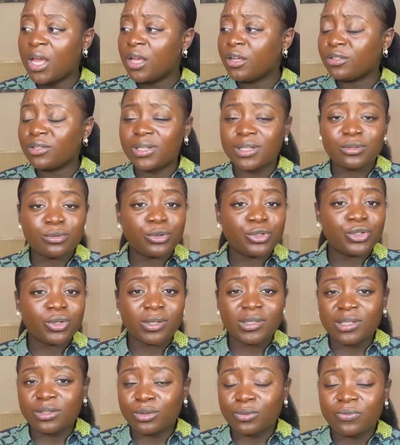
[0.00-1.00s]
So there's no
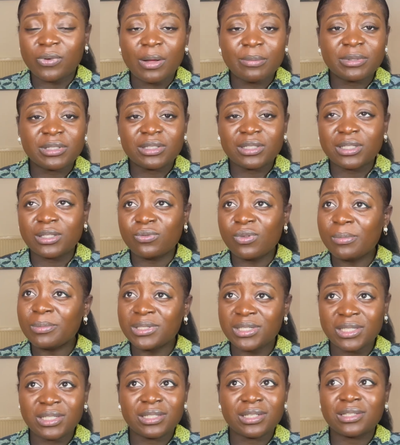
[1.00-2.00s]
shortage of pharmacists.
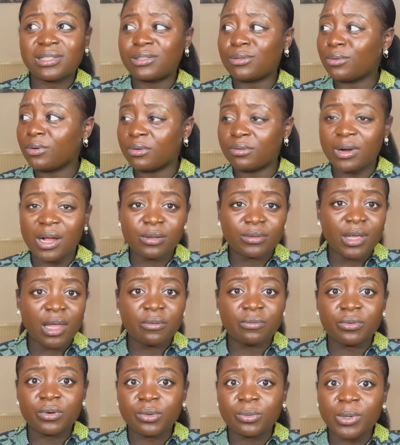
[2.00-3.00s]
Pharmacists are still around
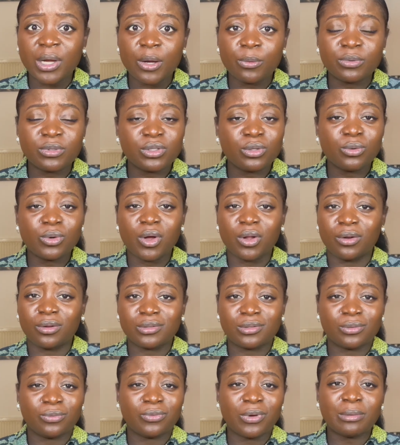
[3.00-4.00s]
everywhere. We still got
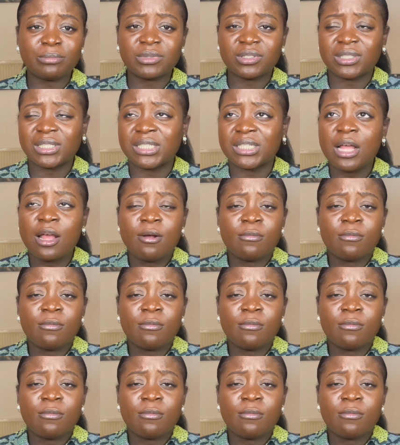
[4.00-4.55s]
lots of pharmacists.